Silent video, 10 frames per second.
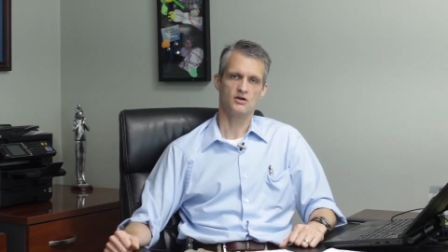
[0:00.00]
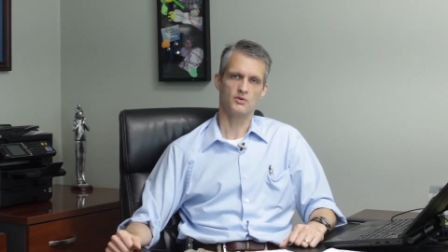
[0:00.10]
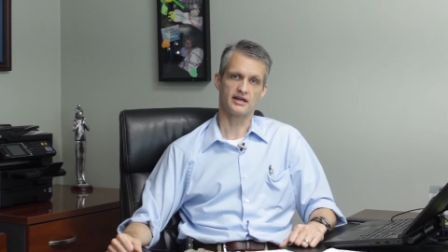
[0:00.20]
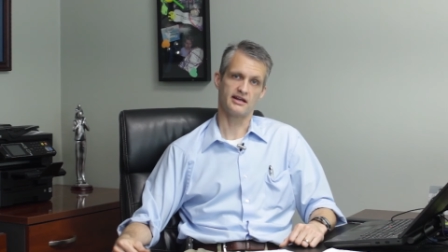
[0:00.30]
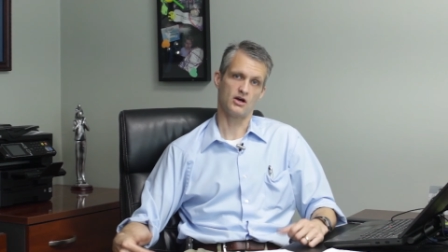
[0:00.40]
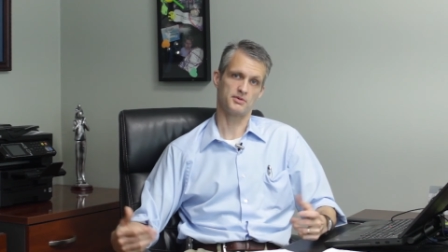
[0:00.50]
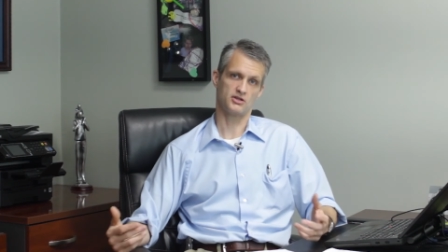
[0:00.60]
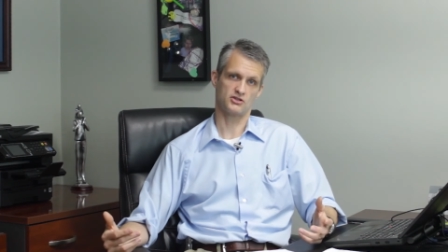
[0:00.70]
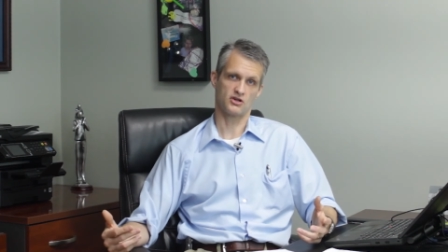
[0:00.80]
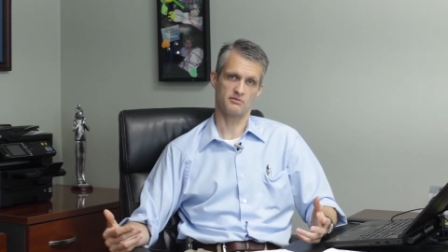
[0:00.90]
We can help you
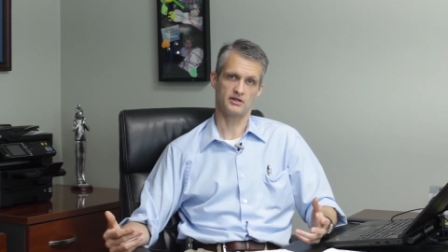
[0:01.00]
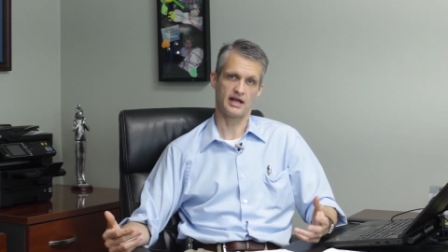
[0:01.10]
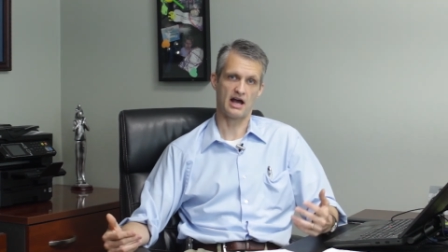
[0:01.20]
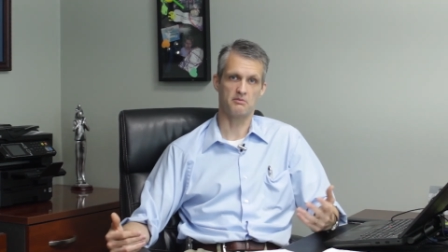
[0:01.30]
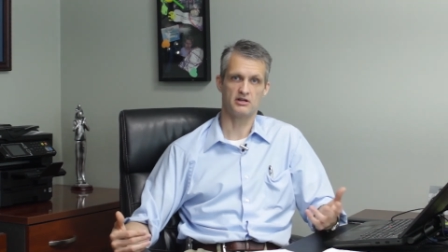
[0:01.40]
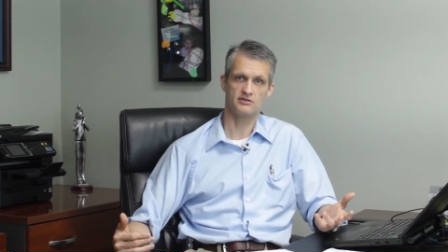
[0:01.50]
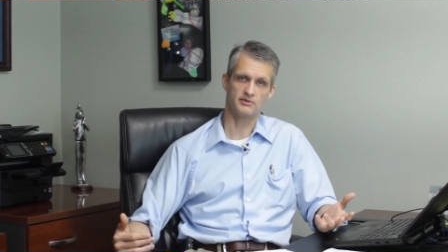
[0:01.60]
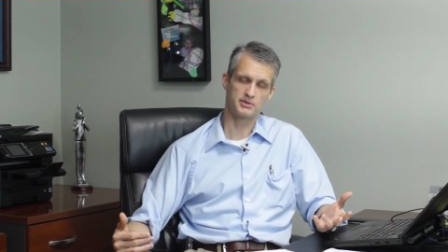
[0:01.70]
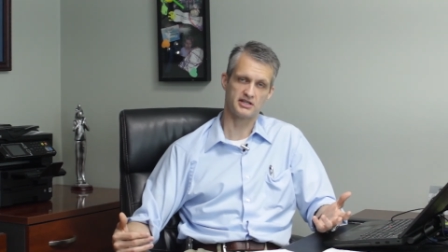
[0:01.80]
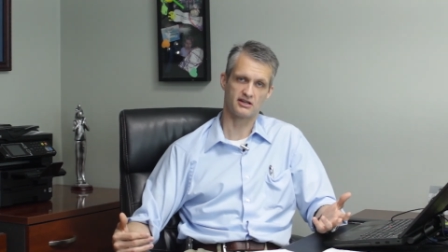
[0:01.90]
determine how much of
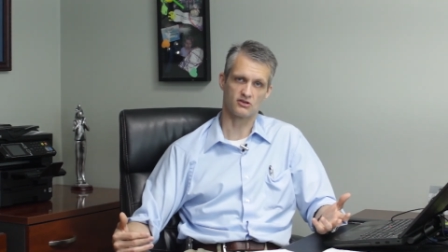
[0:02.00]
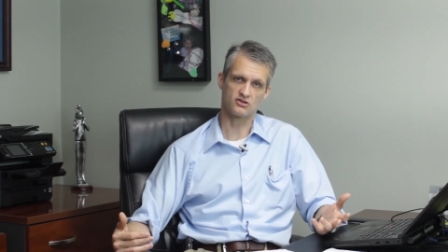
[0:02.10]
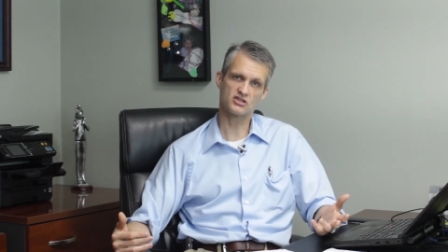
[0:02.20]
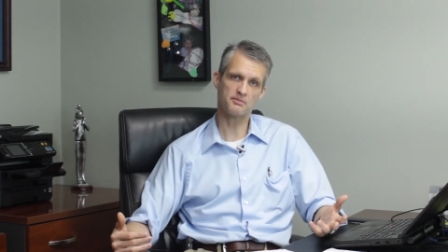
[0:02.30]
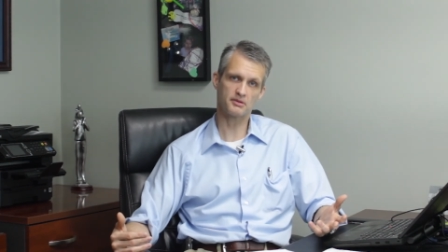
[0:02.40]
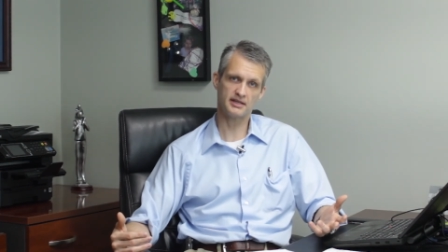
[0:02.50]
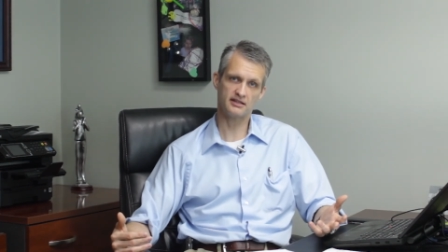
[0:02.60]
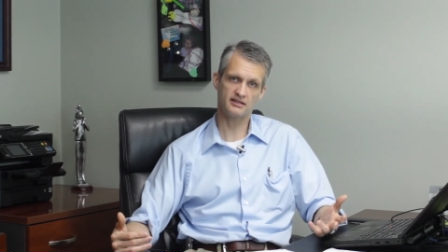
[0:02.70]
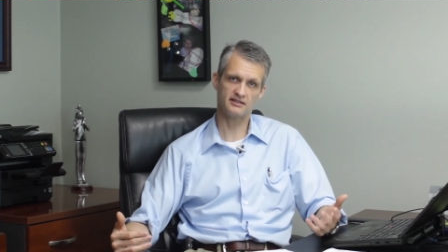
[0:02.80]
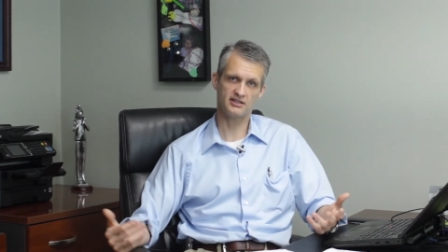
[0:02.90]
a particular
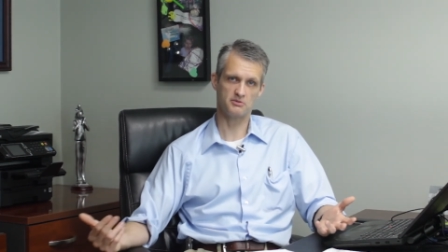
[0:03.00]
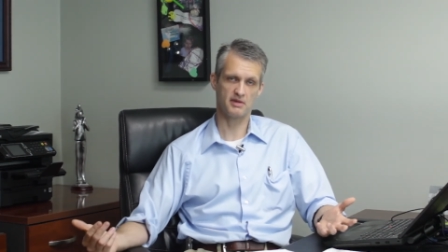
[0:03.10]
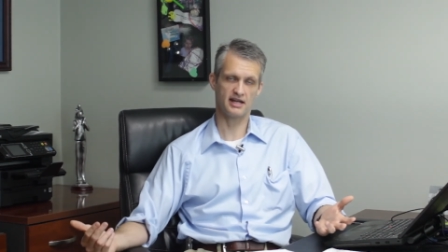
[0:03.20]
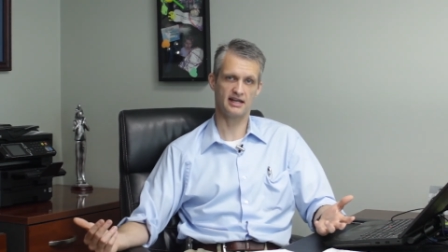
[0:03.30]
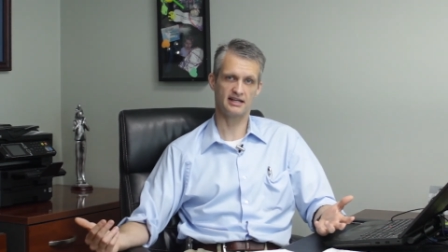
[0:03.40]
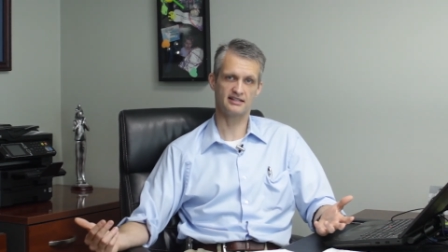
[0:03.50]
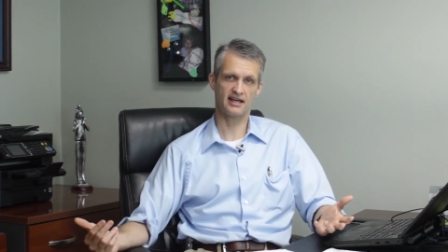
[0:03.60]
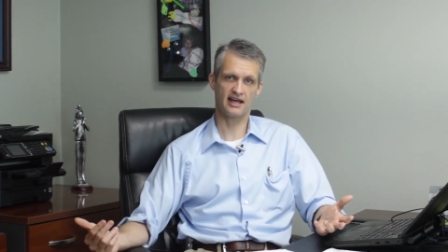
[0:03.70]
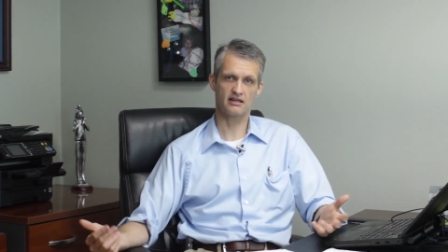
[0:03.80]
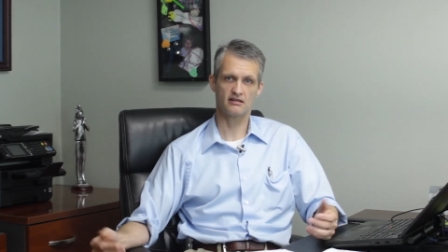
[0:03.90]
supplement that you may need to
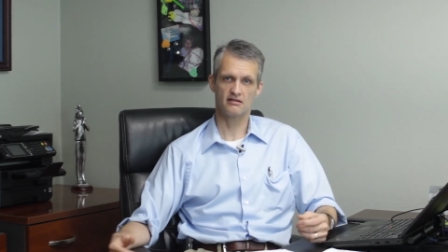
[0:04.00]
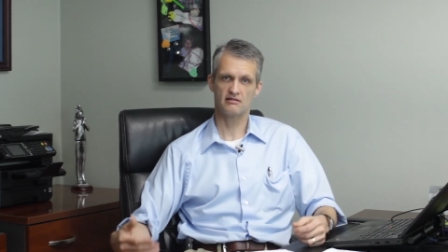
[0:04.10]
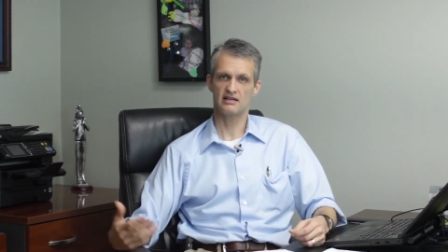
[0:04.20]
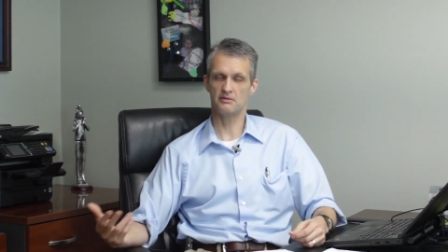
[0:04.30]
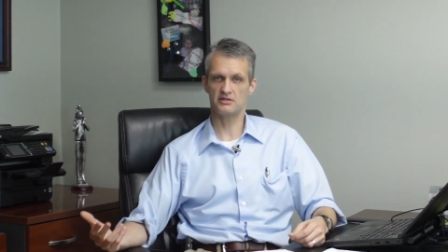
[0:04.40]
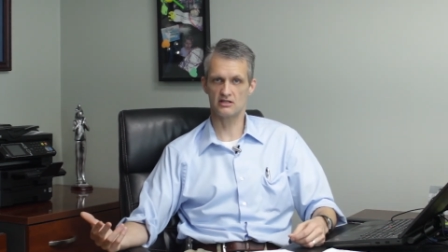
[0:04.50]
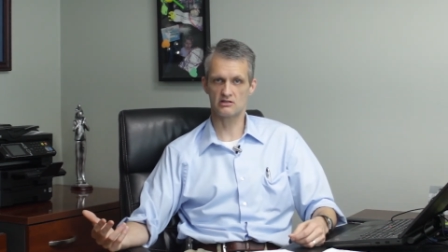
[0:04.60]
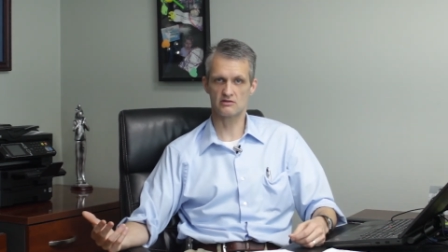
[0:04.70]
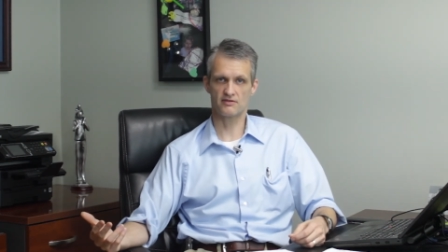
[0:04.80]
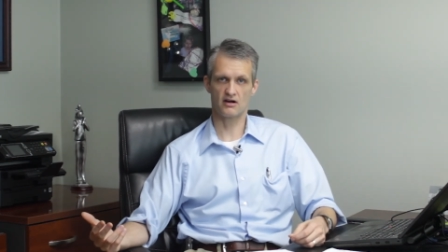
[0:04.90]
take.
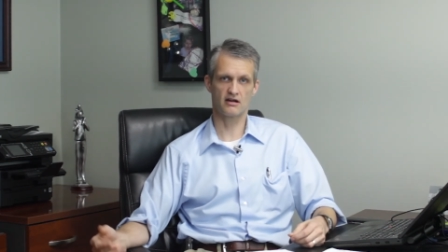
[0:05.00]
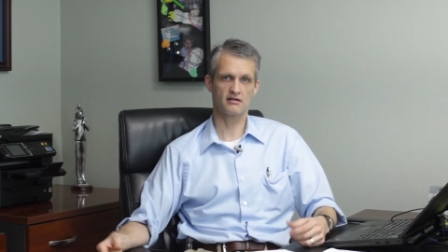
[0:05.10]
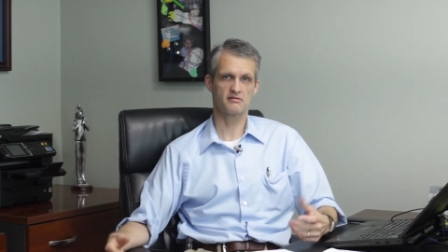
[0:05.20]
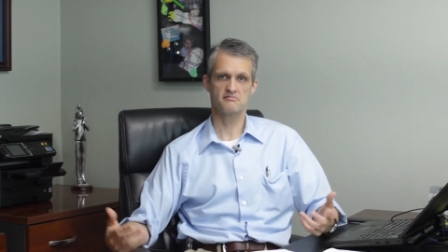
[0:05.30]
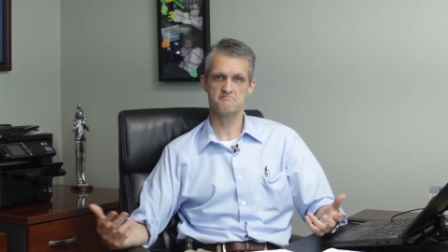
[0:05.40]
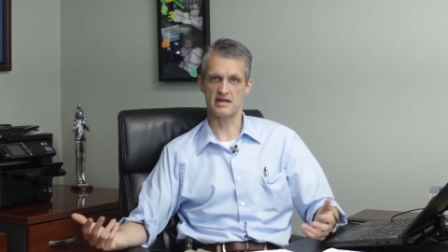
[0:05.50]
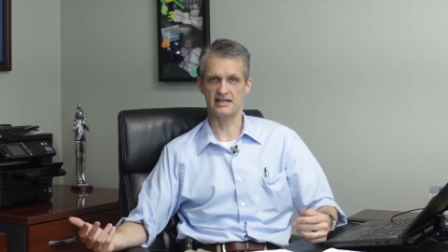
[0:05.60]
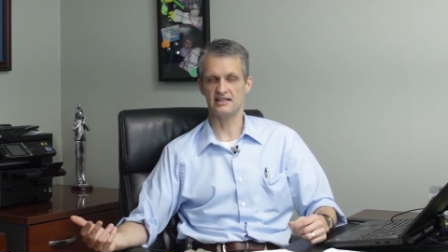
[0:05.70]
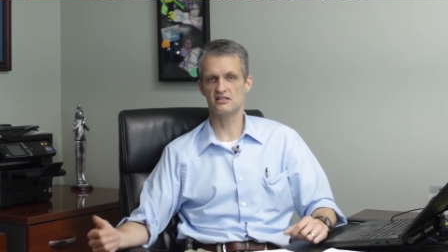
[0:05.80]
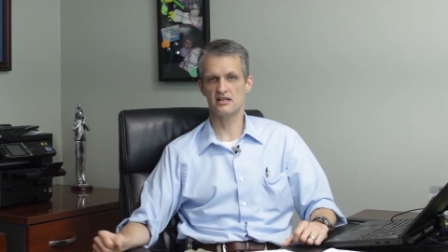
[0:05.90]
MTHFR may
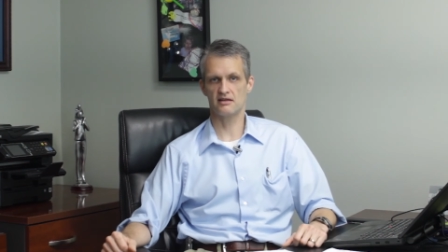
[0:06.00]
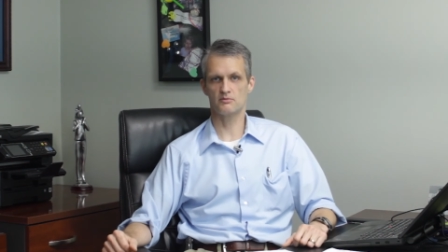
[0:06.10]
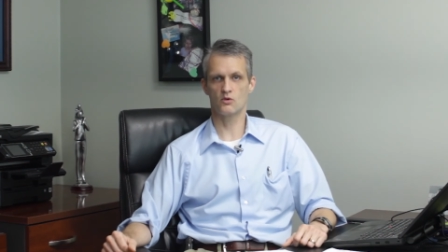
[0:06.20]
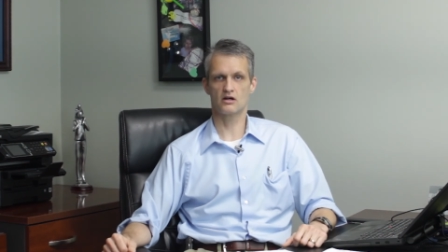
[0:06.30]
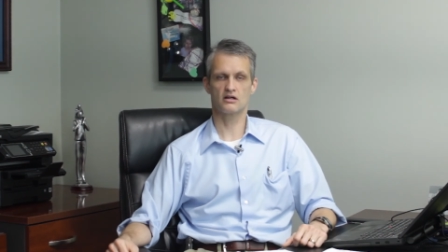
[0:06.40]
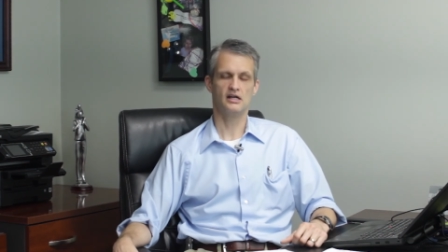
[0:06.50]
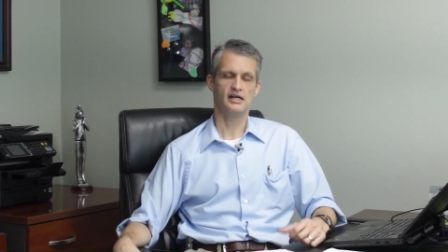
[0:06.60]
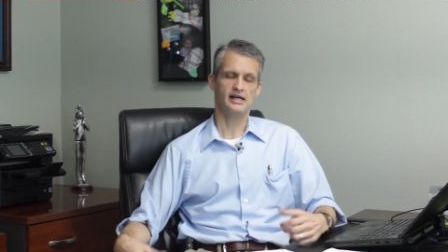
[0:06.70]
need to take more